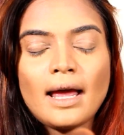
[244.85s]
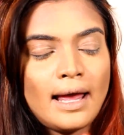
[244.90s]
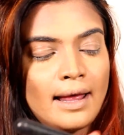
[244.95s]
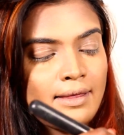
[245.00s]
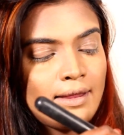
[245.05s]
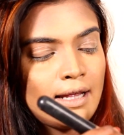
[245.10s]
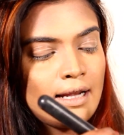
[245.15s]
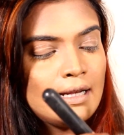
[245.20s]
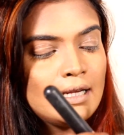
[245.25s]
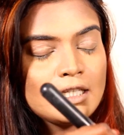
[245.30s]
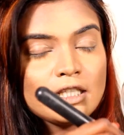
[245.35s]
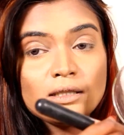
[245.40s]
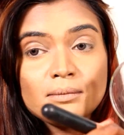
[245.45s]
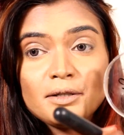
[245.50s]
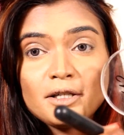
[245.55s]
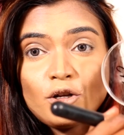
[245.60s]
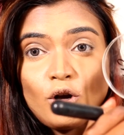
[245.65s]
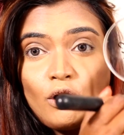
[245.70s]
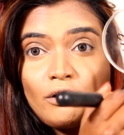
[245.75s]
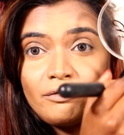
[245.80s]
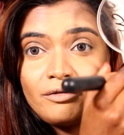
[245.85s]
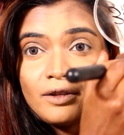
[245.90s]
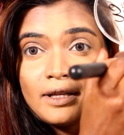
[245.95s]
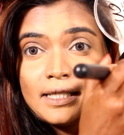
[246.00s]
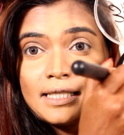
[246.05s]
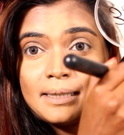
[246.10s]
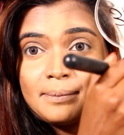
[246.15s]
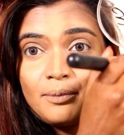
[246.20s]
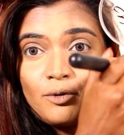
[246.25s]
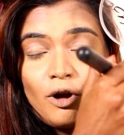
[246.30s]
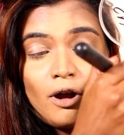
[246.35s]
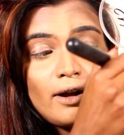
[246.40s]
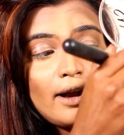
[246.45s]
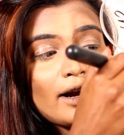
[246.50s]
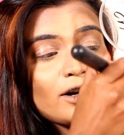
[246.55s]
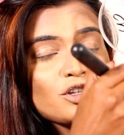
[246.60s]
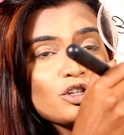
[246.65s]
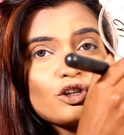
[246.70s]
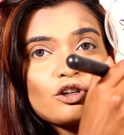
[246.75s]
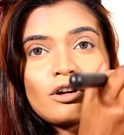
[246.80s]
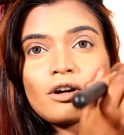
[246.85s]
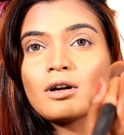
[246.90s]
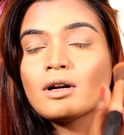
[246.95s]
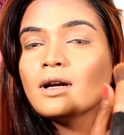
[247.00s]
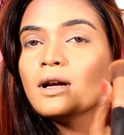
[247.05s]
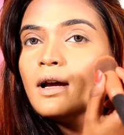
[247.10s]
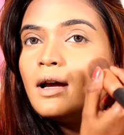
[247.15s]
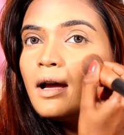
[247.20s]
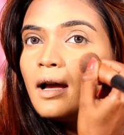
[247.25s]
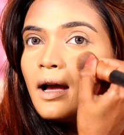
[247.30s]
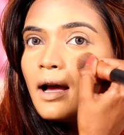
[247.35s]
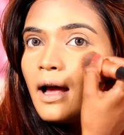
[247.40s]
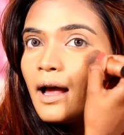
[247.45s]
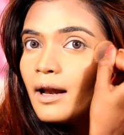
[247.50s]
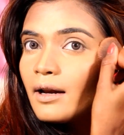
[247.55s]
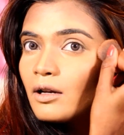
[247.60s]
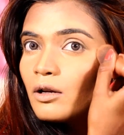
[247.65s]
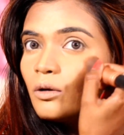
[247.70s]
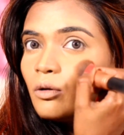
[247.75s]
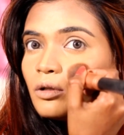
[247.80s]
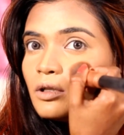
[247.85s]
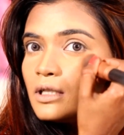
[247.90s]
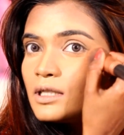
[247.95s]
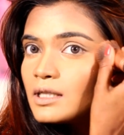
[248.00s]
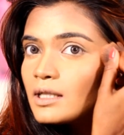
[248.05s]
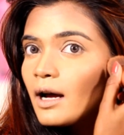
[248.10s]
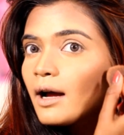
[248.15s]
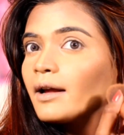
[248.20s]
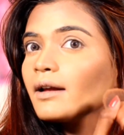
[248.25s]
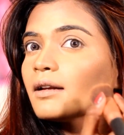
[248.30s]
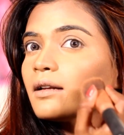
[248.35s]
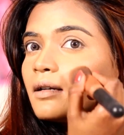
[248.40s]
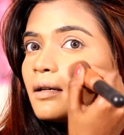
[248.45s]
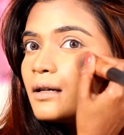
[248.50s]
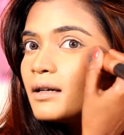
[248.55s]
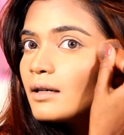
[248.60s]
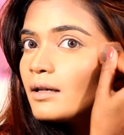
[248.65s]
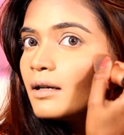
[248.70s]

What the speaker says: and then a little bit of this product here and go this side.